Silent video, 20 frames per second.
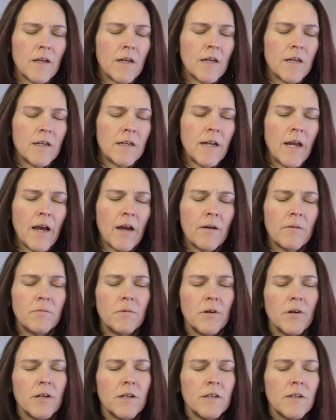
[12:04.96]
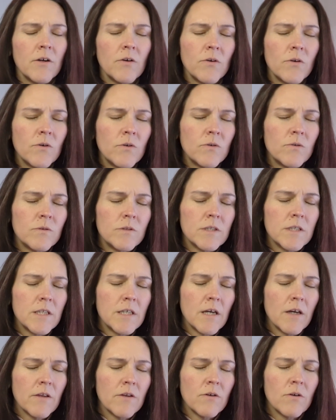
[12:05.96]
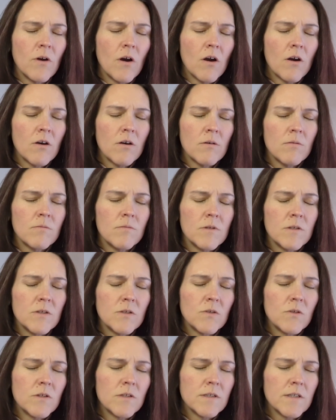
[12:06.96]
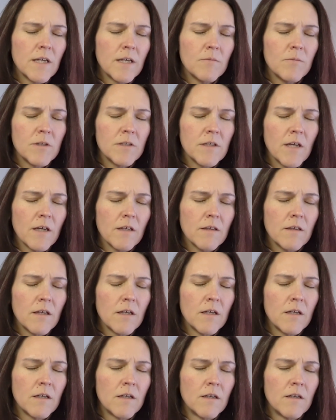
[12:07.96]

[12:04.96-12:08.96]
And now I'm going to go to the other arm and do the same exact thing.